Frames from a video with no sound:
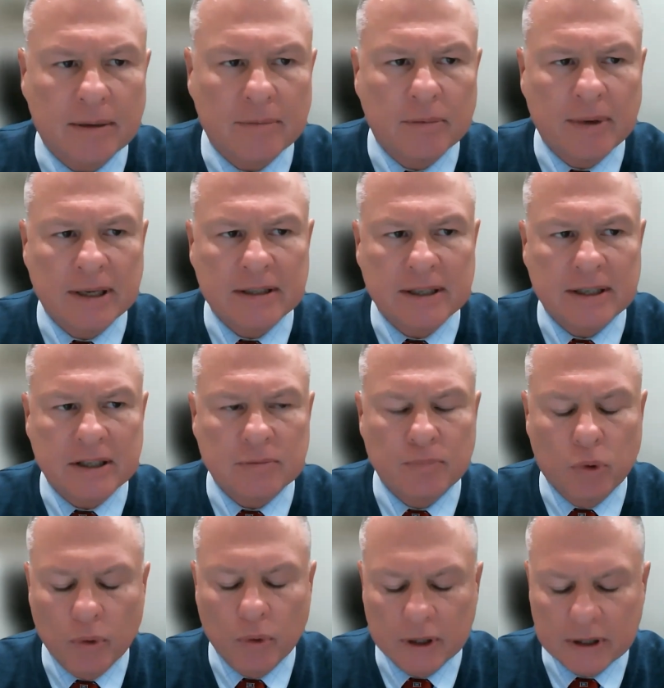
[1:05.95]
I'm going to make 6
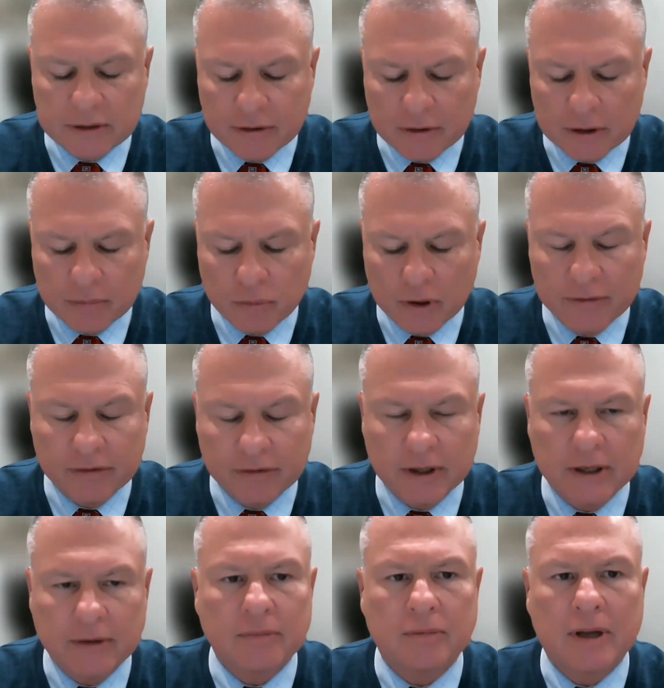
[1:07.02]
points very
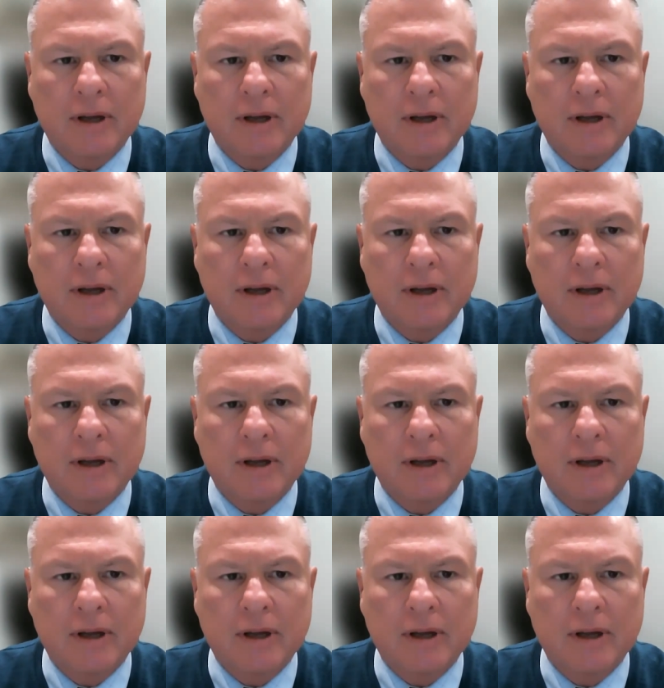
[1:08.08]
briefly.